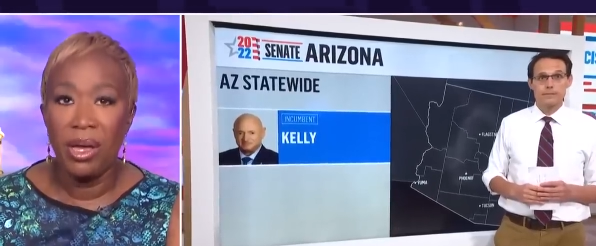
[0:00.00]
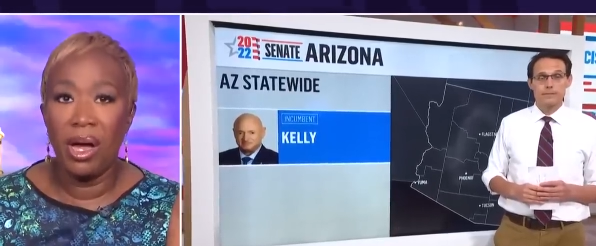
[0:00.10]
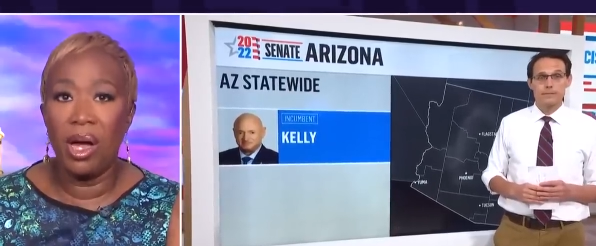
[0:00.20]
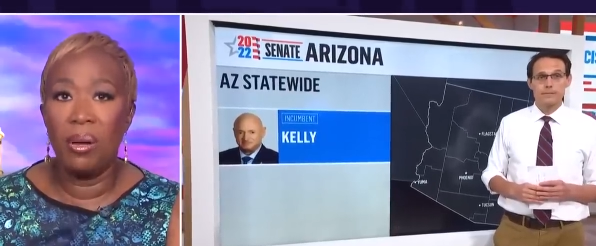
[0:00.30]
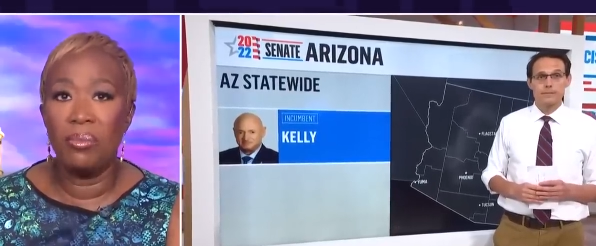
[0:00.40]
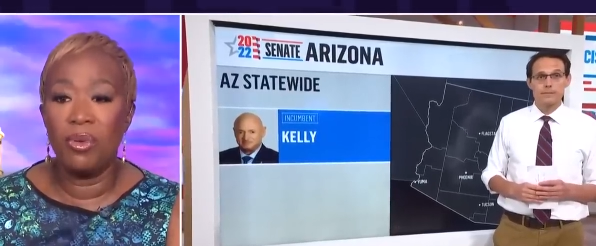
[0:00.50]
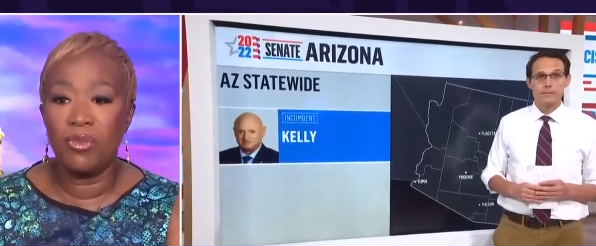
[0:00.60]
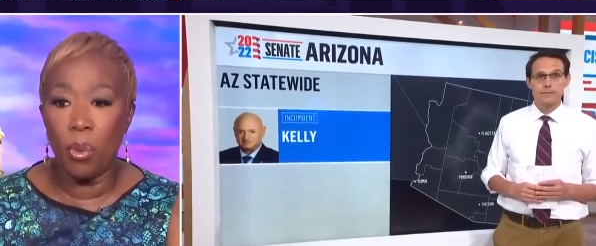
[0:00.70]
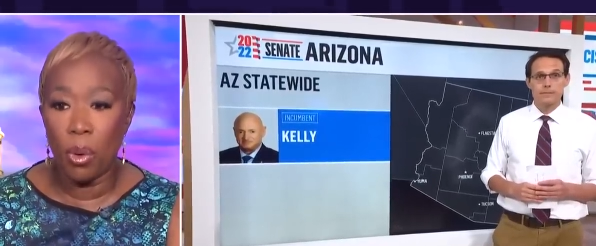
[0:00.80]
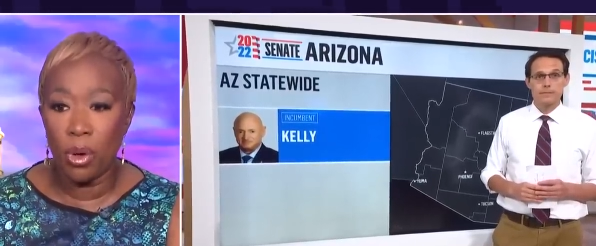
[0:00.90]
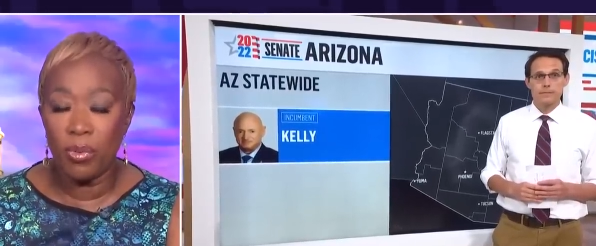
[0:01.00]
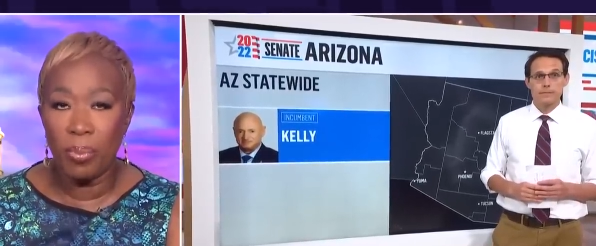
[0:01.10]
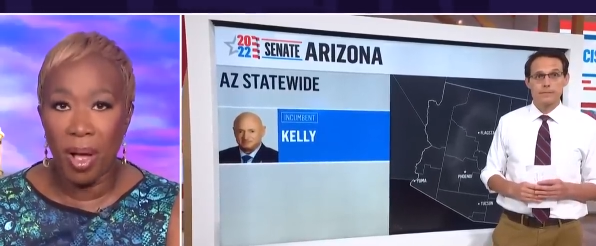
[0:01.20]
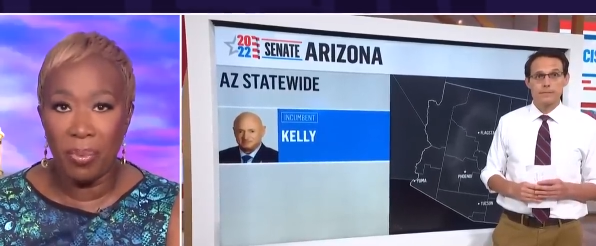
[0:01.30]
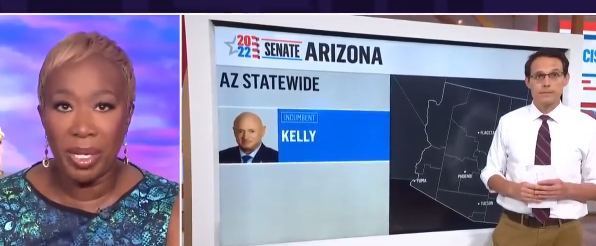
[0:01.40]
Speaker 1: um, for
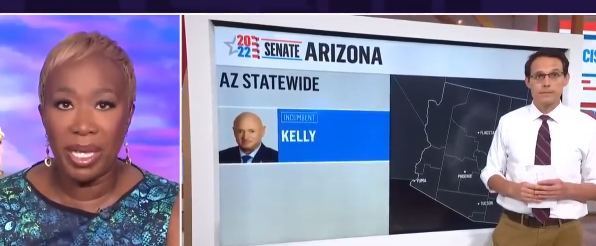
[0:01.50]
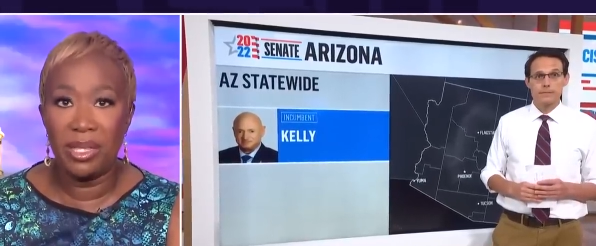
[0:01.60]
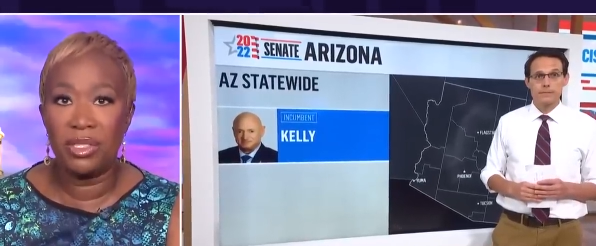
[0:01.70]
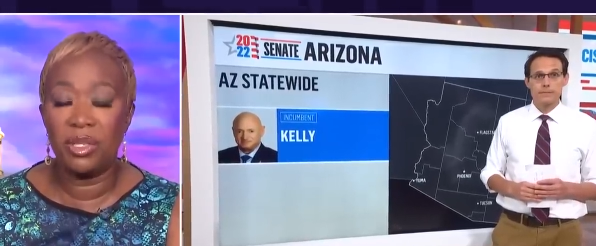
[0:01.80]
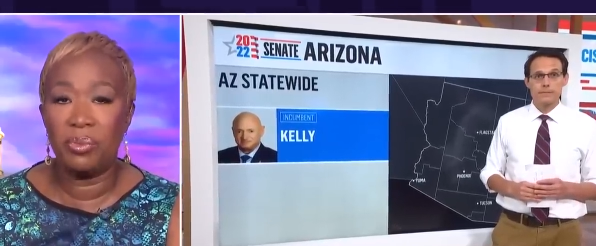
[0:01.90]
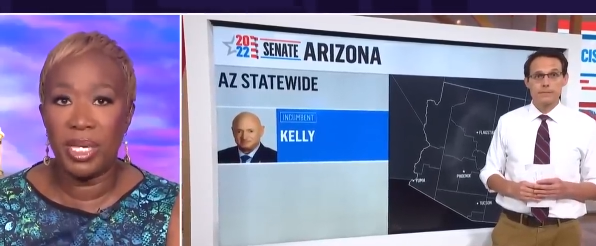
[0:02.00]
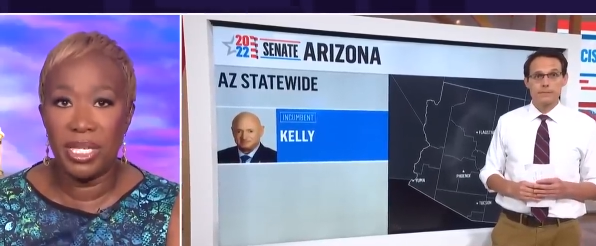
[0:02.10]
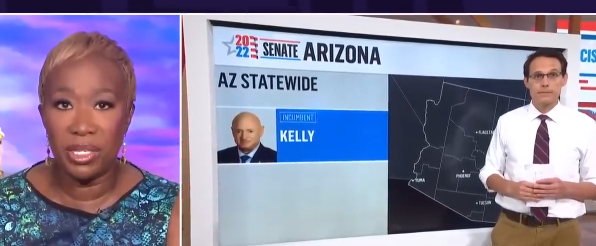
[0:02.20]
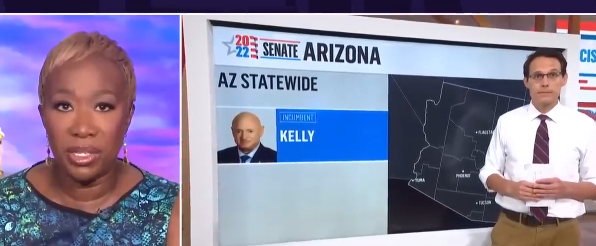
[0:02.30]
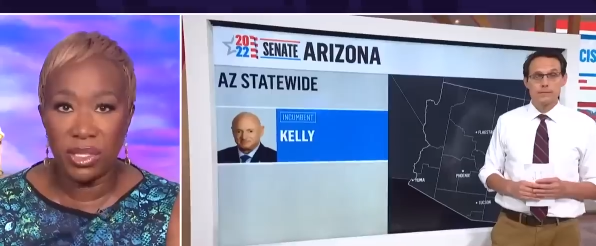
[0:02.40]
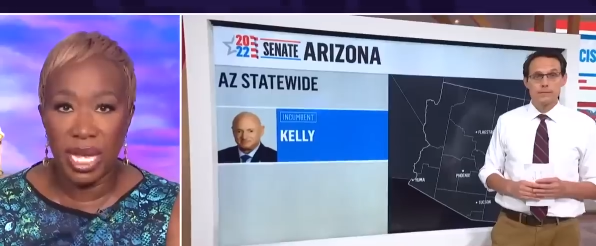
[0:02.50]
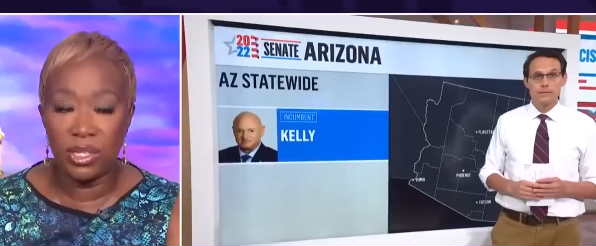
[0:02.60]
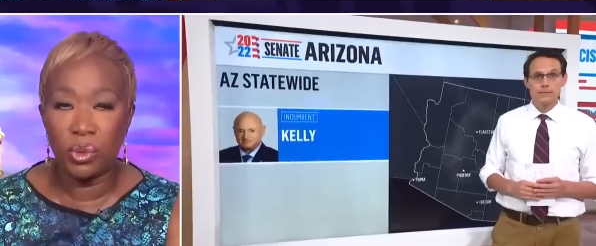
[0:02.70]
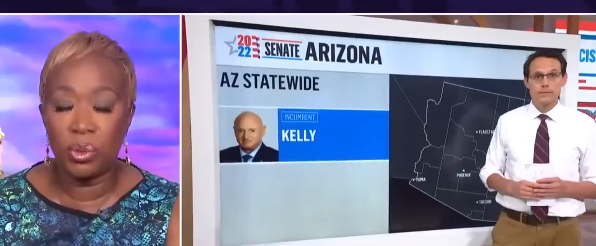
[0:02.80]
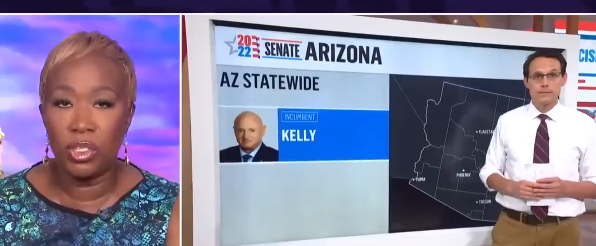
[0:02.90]
Republicans in places
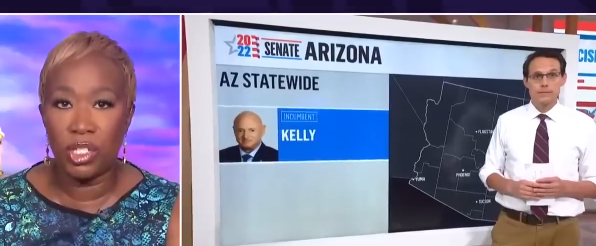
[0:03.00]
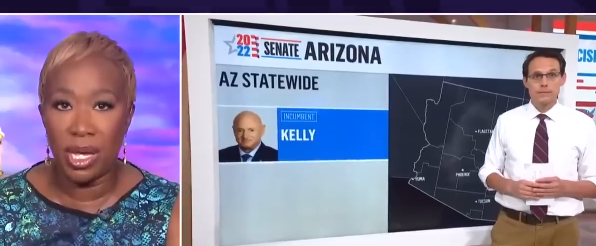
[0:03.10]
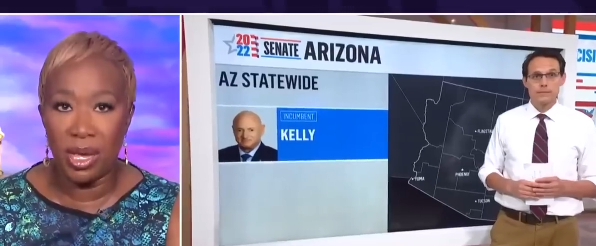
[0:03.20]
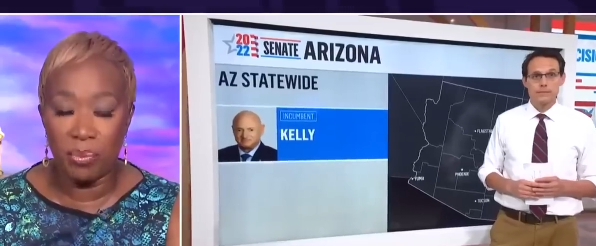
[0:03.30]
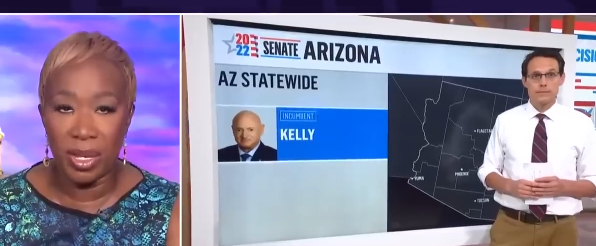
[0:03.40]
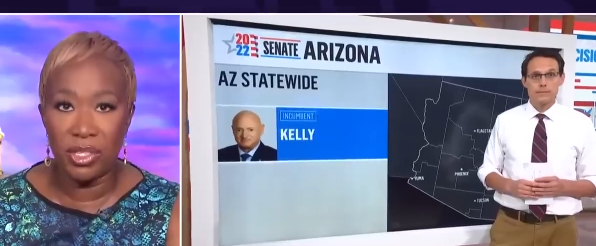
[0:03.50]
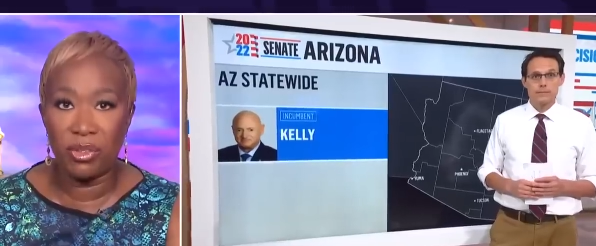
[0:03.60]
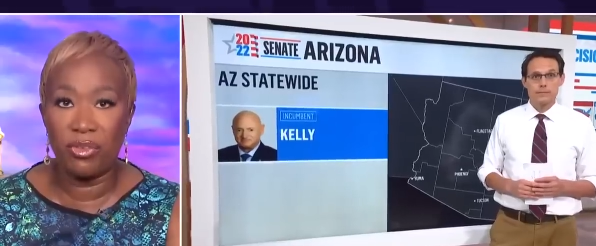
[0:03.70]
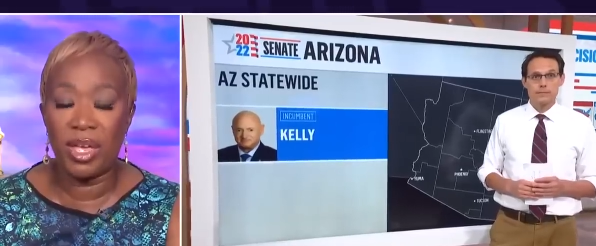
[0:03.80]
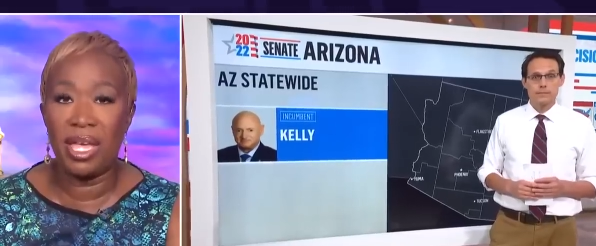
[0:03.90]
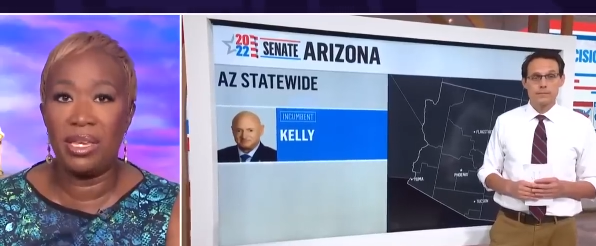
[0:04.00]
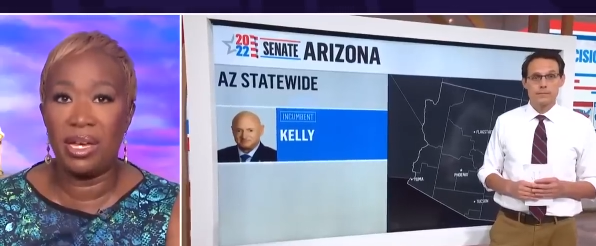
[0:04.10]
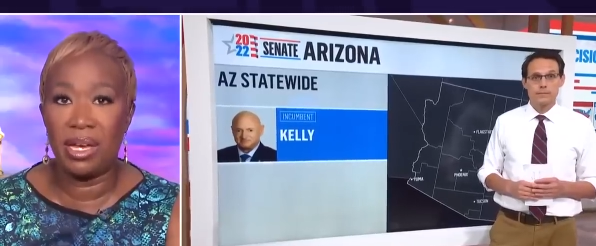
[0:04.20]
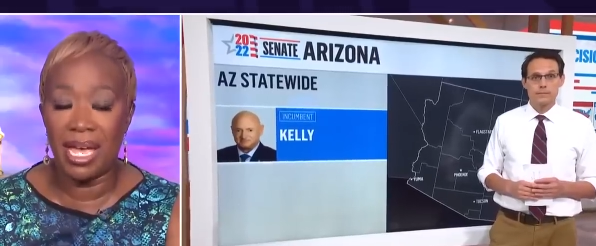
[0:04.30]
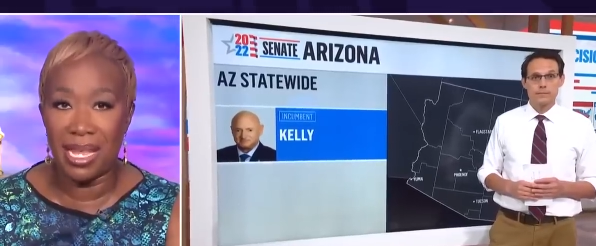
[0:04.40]
like Georgia and
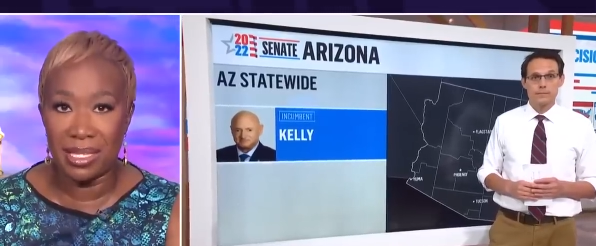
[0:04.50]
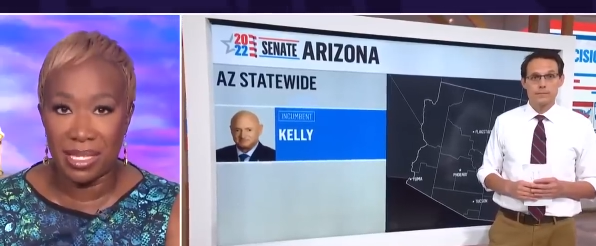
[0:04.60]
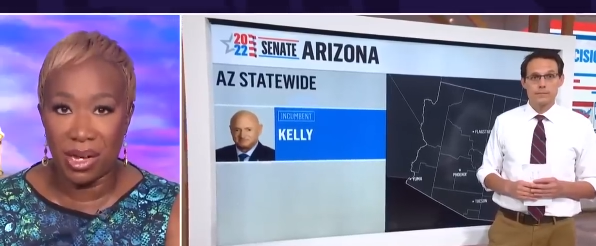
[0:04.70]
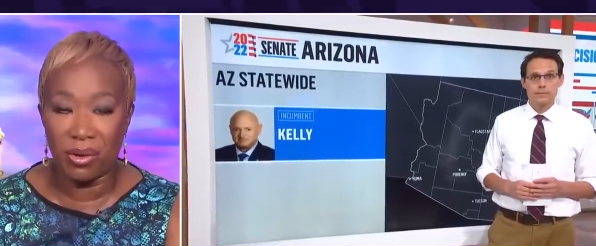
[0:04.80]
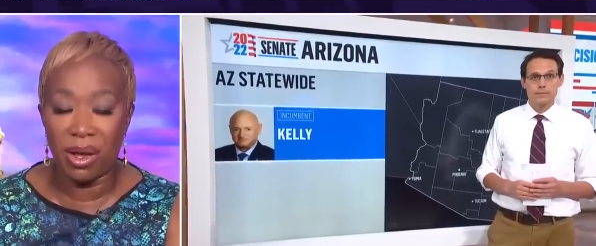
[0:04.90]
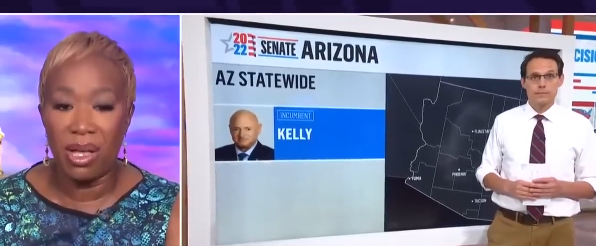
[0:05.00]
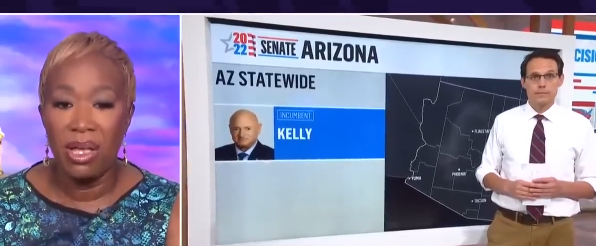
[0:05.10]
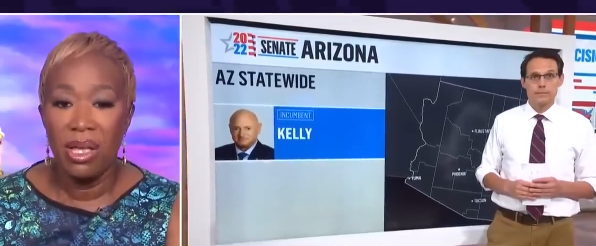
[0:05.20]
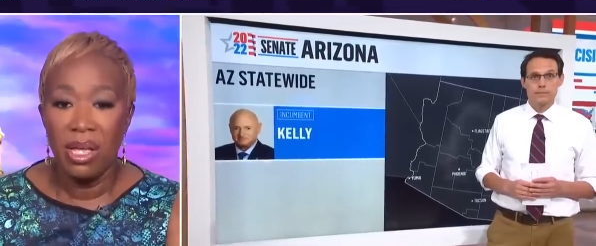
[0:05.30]
Pennsylvania, et cetera.